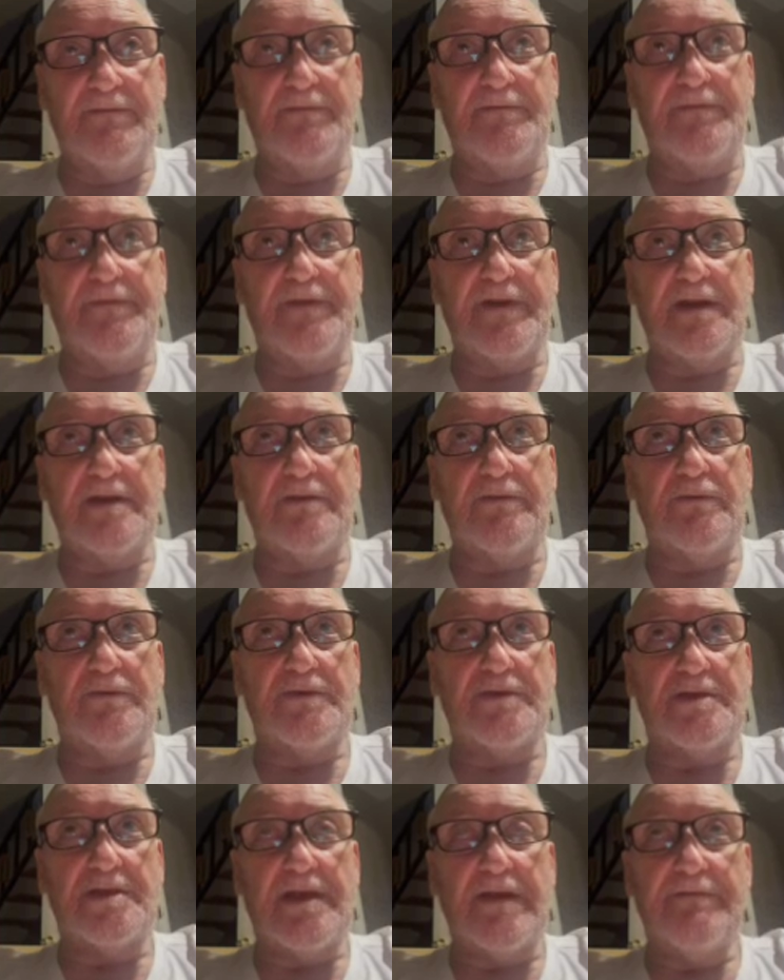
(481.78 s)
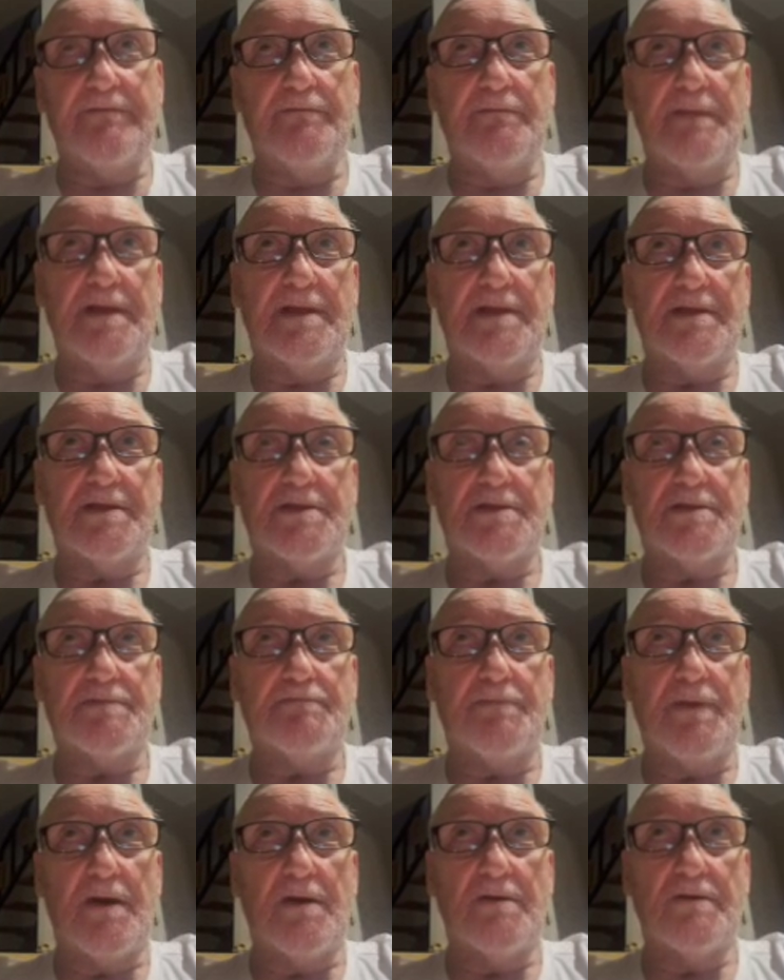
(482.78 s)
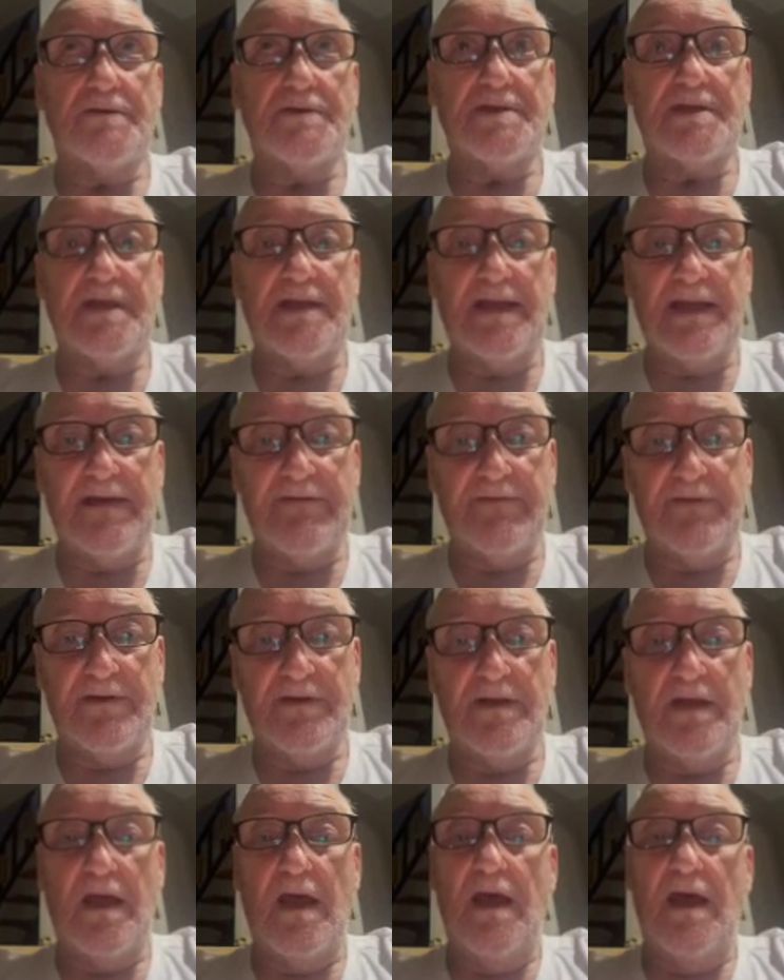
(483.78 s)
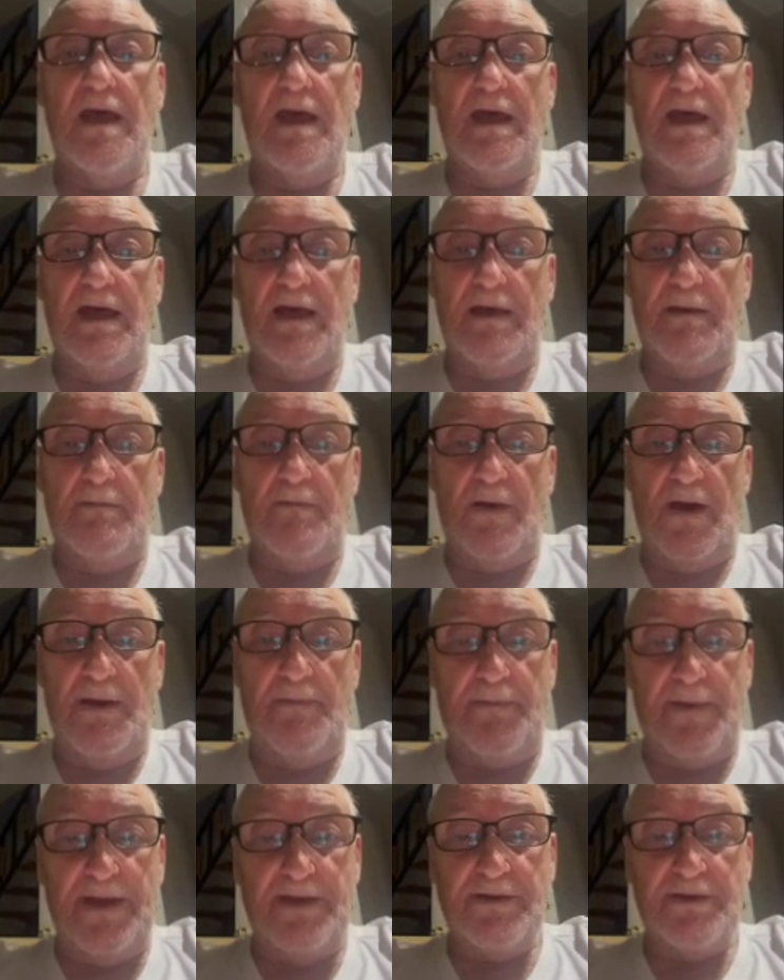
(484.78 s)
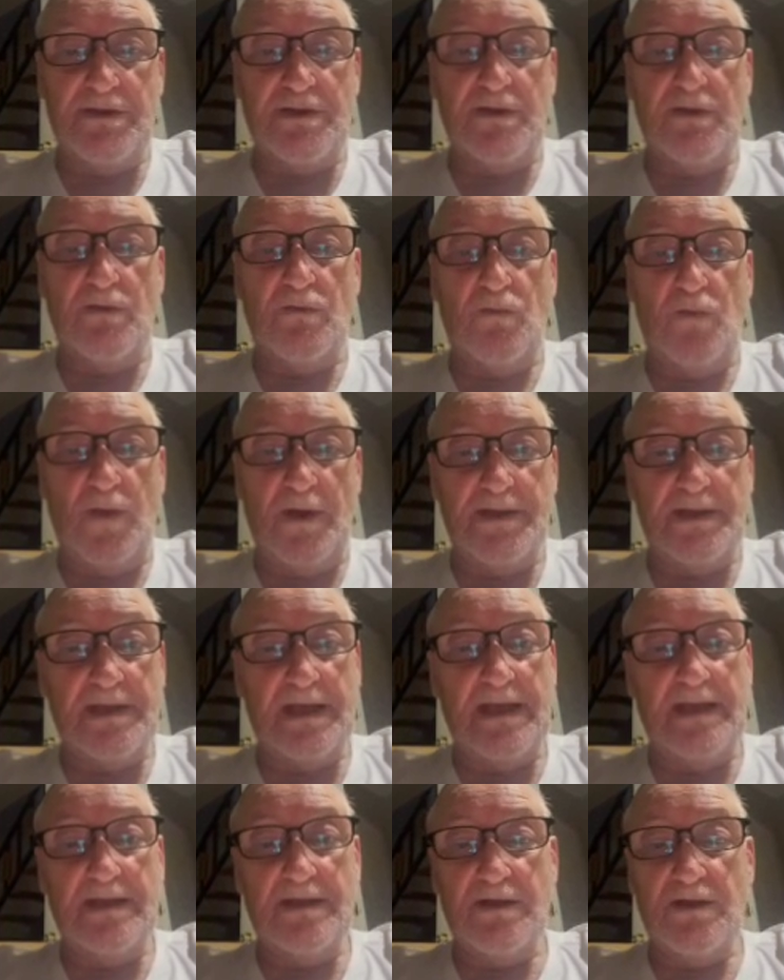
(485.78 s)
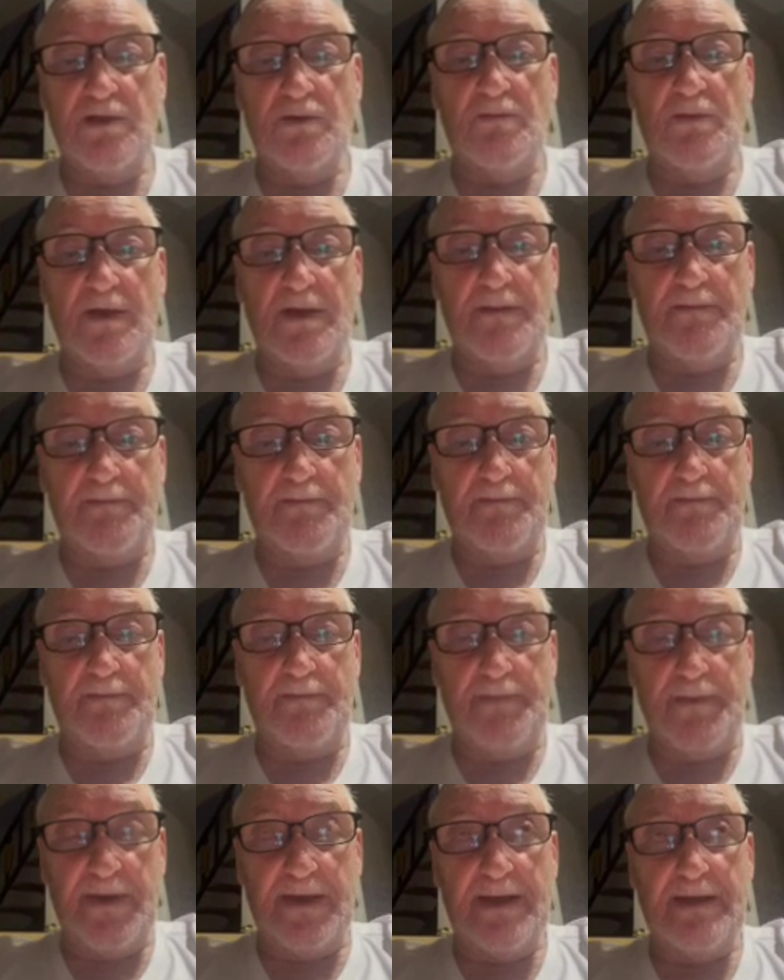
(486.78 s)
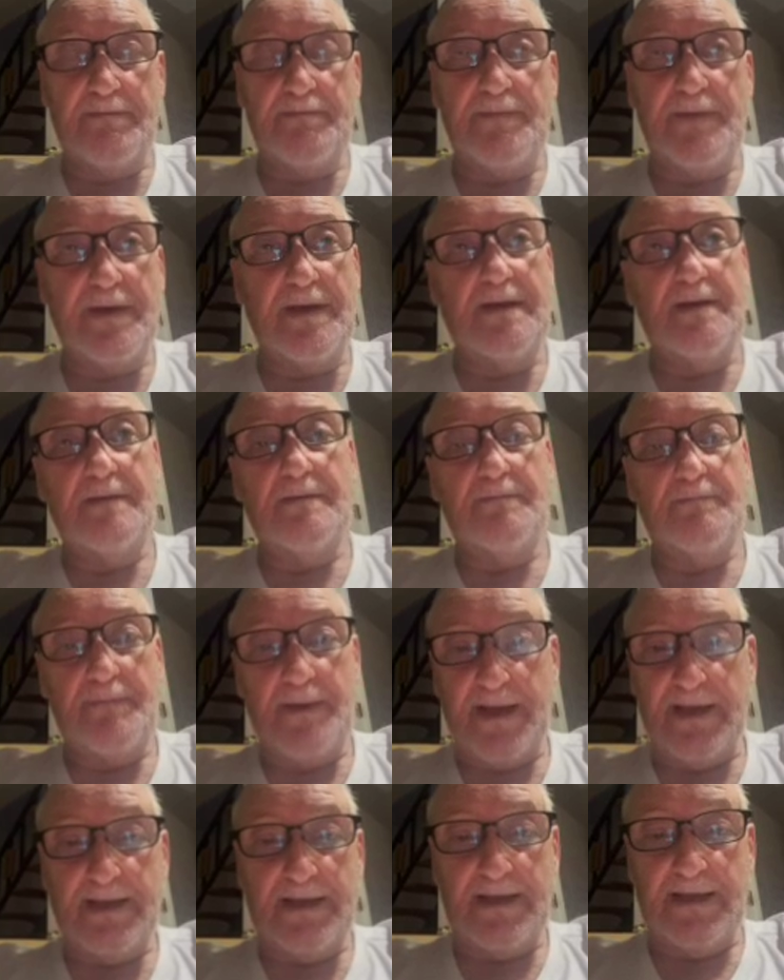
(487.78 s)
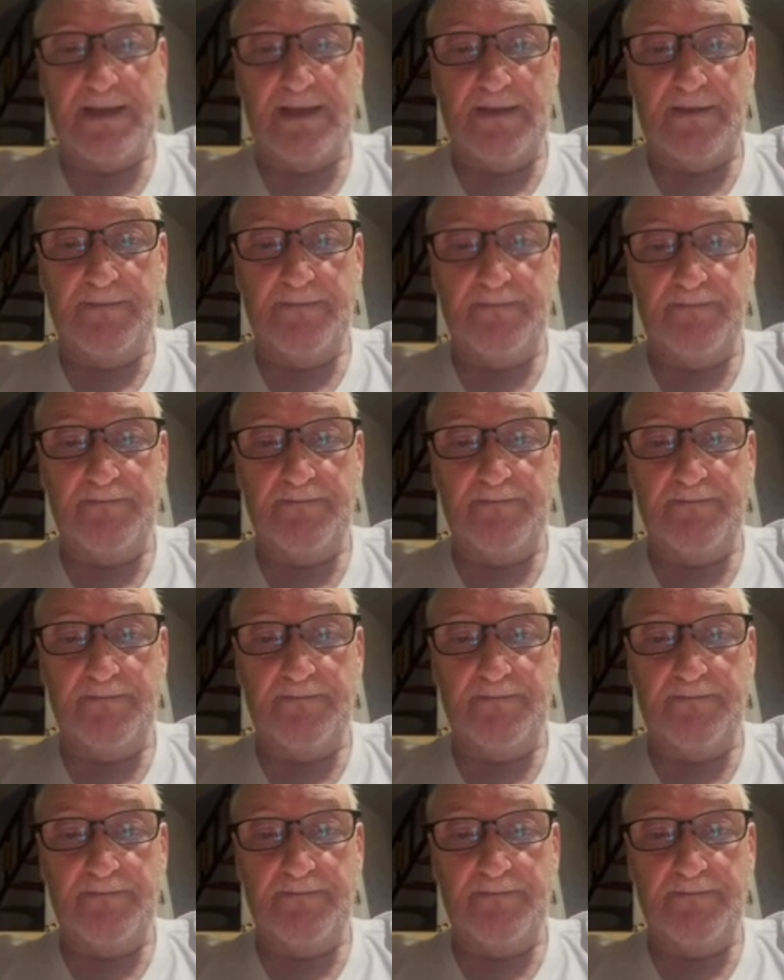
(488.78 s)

think it was 7 minutes past 11, my pension went into my PNB bank account.